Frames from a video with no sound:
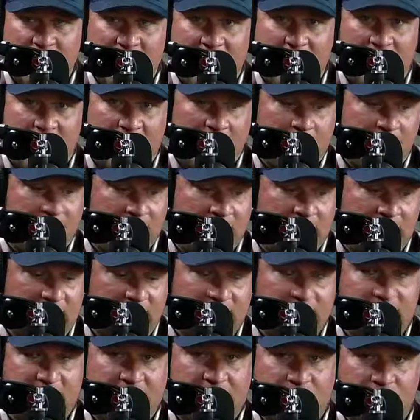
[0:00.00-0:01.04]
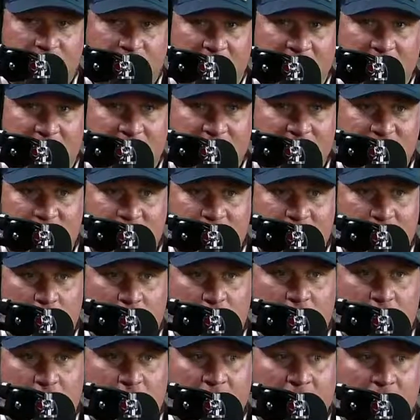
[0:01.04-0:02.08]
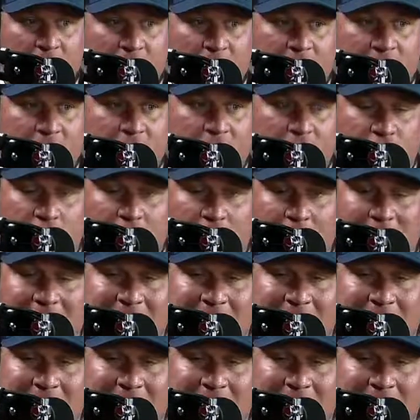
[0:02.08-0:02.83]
maybe like everything is right except for you don't have